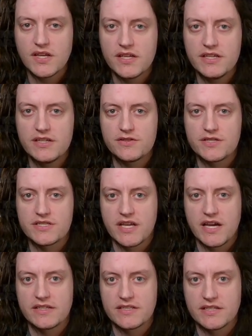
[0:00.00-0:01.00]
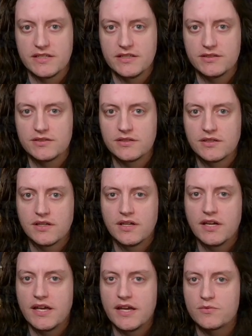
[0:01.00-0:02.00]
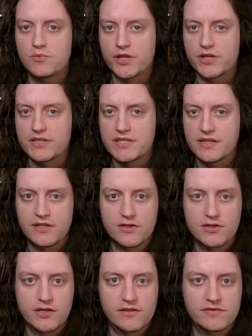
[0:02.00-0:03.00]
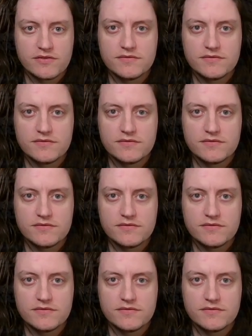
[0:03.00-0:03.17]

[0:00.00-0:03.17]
He uses Iden to heal, and we're gonna take the initiative.